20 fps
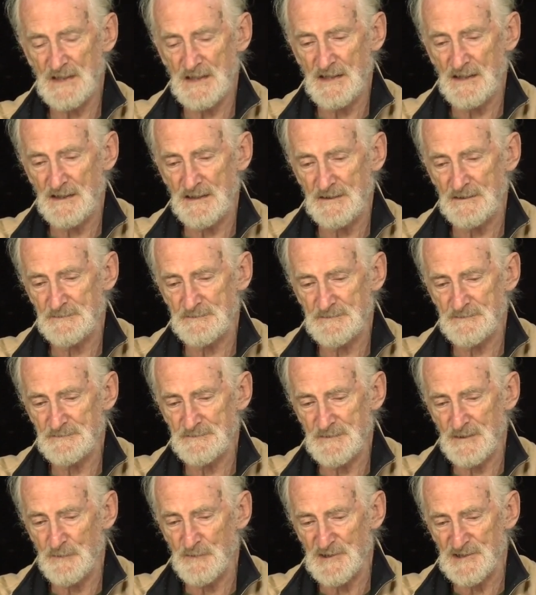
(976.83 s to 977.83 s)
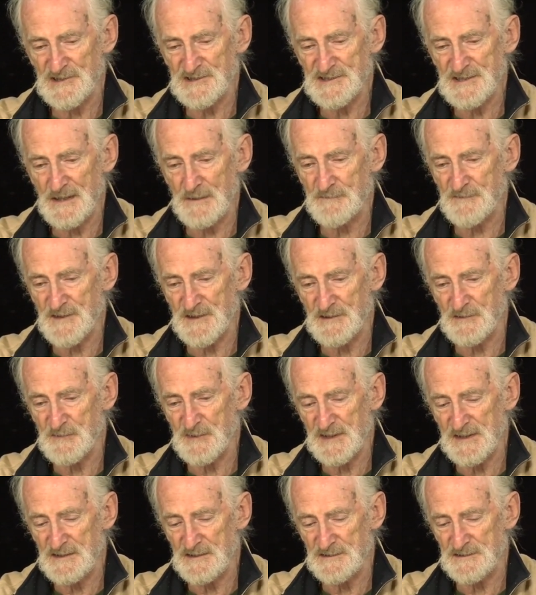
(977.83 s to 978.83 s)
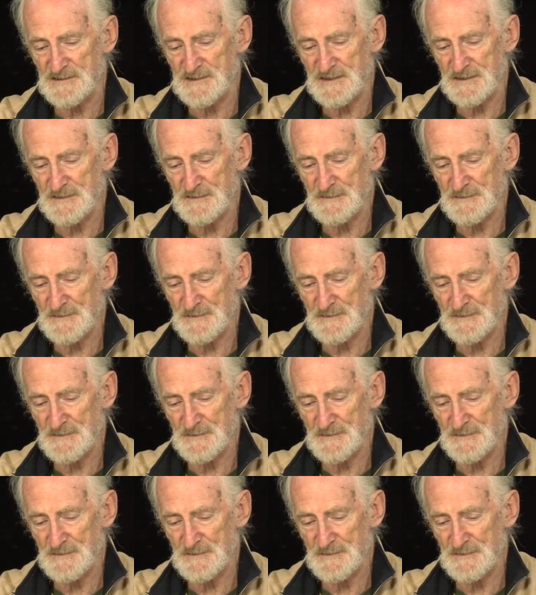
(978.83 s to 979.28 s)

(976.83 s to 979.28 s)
I I want to stop there because,